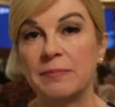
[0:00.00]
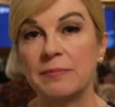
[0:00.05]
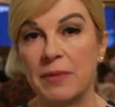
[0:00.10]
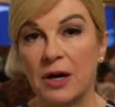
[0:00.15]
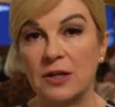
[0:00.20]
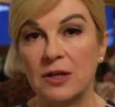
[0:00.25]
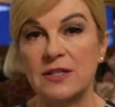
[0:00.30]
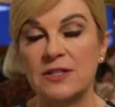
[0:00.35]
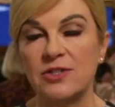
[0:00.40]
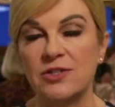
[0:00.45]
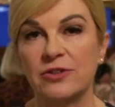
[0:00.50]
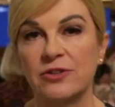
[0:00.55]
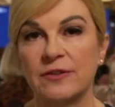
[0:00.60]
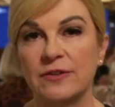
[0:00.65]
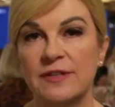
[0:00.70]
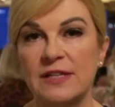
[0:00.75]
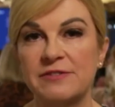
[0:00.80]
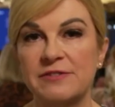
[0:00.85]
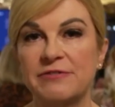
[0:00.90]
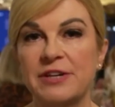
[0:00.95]
monitor
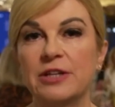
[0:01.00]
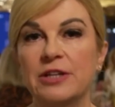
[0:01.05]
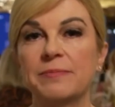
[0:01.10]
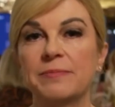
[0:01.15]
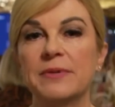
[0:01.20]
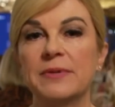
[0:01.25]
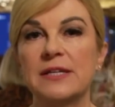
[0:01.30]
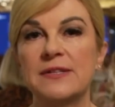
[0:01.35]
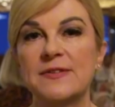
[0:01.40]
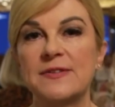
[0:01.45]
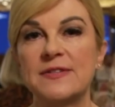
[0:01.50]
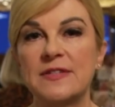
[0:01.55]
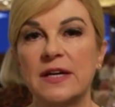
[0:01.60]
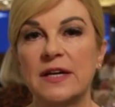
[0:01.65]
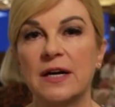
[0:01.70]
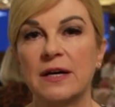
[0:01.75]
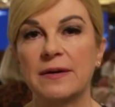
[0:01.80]
the developments